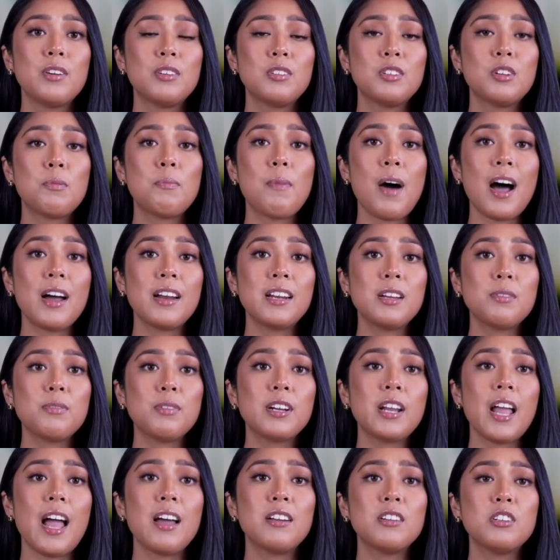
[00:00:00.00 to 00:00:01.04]
The body of
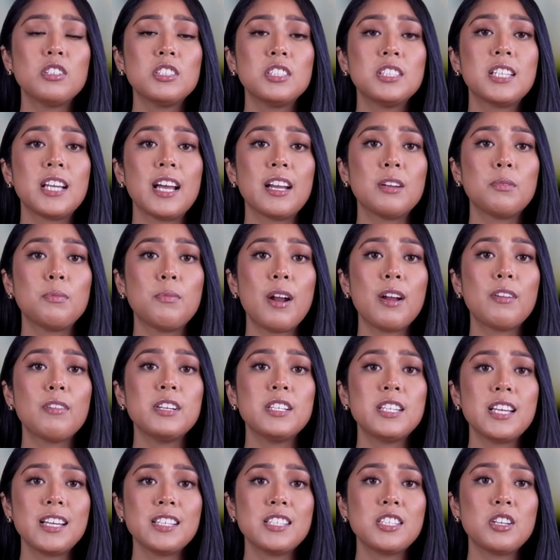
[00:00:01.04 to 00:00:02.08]
a candlestick
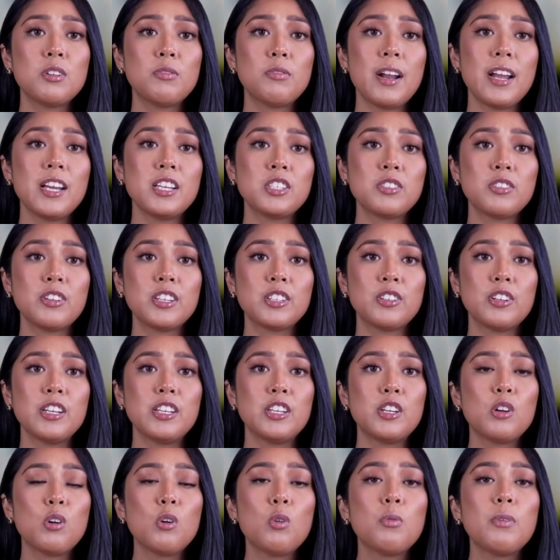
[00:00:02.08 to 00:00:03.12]
represents the range between
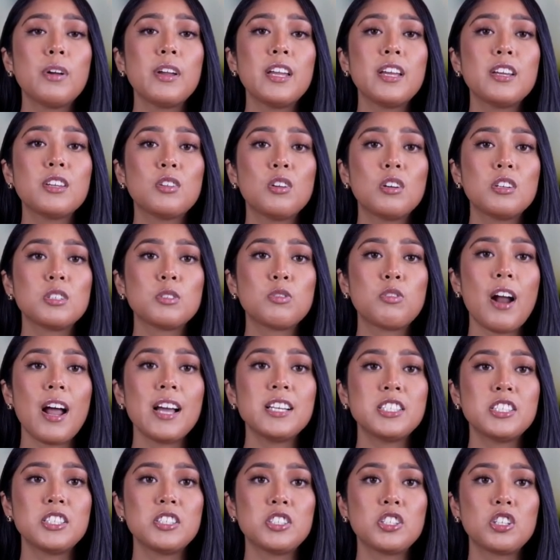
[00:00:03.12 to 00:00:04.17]
the open and close
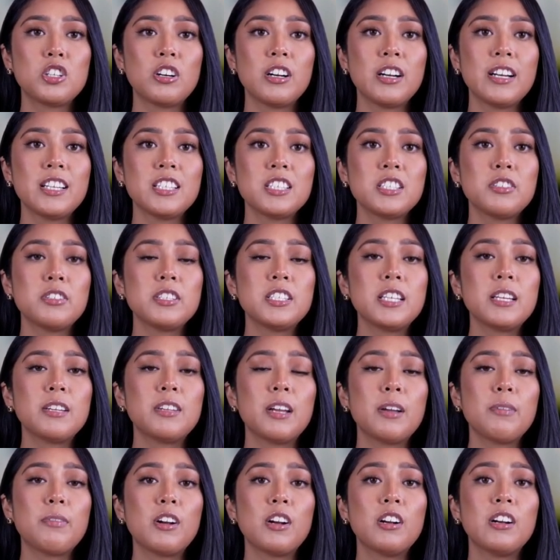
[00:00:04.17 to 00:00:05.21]
prices during a
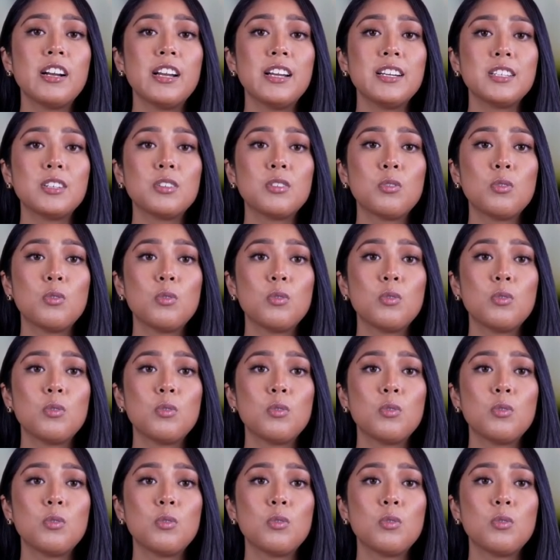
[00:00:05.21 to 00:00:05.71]
specific period.